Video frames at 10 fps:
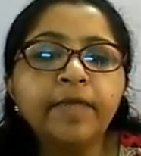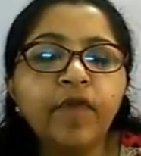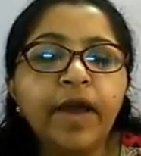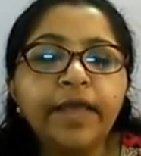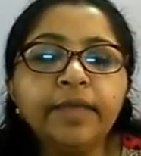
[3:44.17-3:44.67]

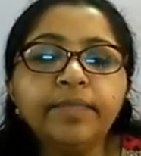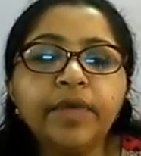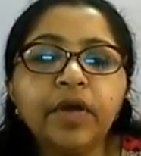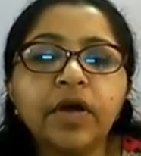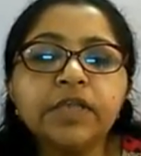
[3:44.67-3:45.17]
Why?
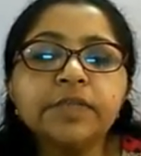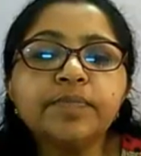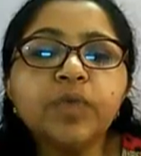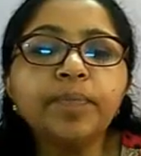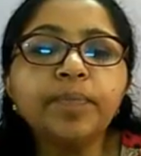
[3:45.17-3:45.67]
Because
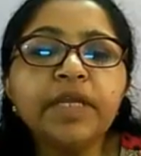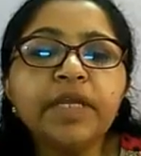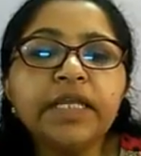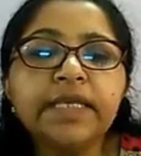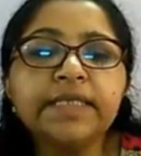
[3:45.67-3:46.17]
propene
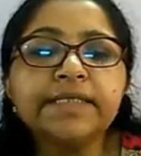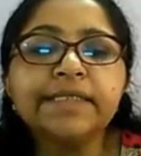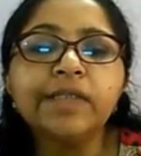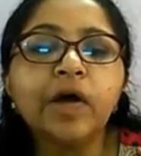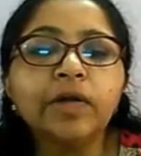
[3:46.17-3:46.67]
is
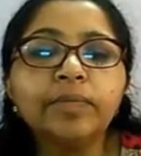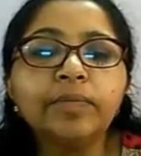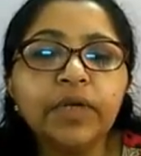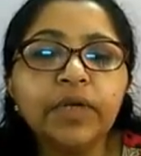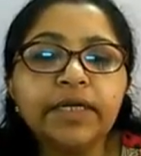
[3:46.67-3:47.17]

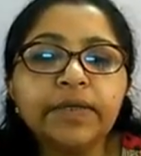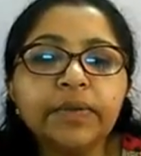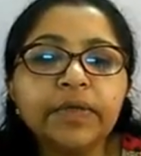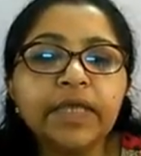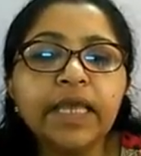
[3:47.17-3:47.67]
non-polar.
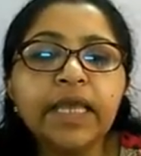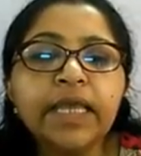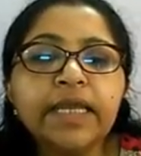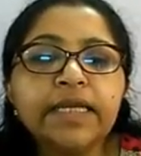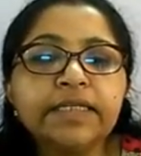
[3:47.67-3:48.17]
Okay,
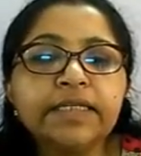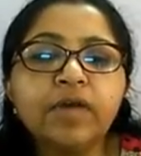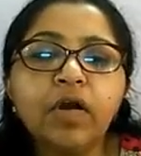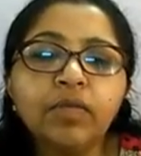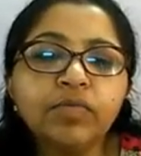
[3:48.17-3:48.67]
it is
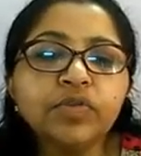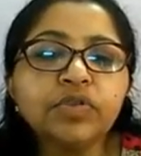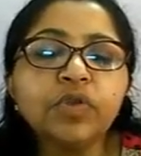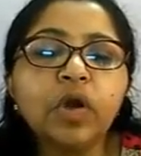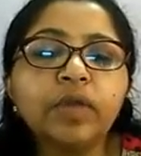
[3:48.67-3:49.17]

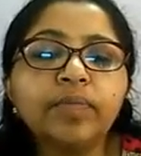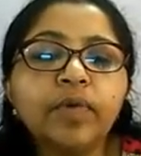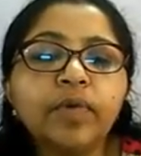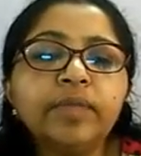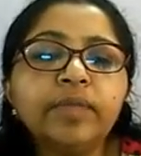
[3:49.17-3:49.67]
almost
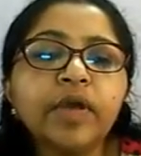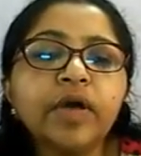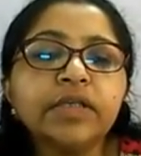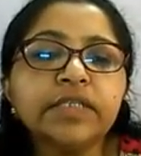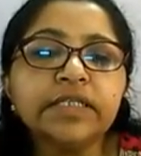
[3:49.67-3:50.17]
non-polar
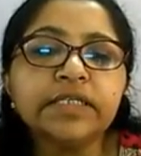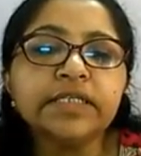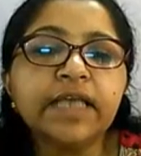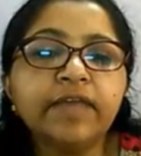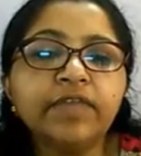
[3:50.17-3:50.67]
because it
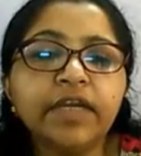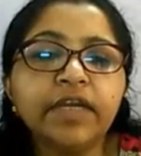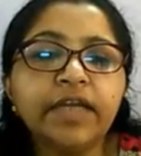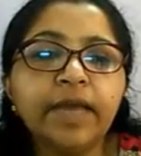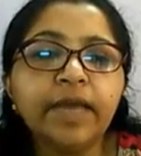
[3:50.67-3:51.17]
is having
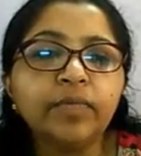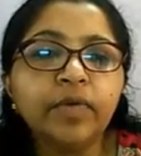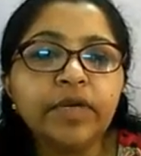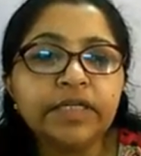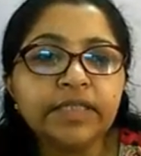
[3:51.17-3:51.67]
a dipole.
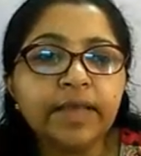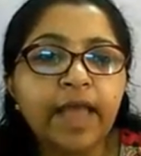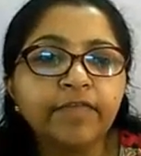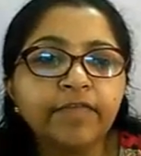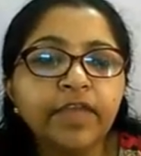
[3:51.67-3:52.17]
It is
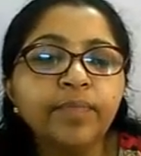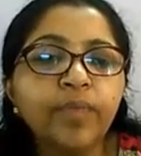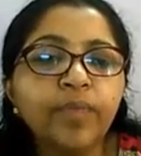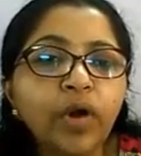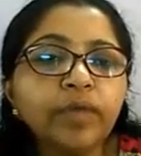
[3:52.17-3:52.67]
having
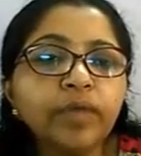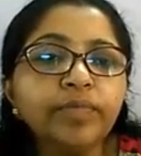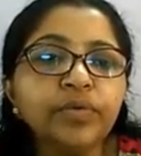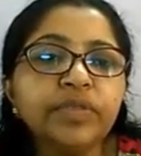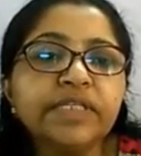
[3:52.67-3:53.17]
a bond
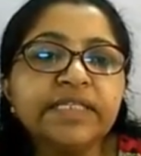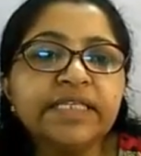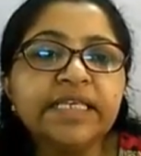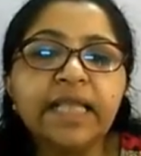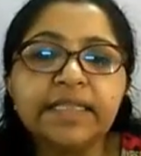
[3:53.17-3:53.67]
between
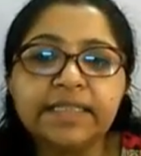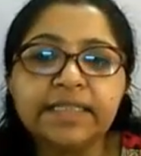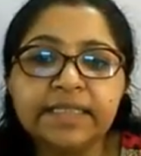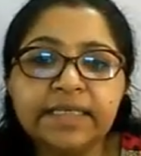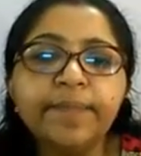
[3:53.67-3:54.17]
C and
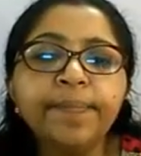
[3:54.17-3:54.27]
C.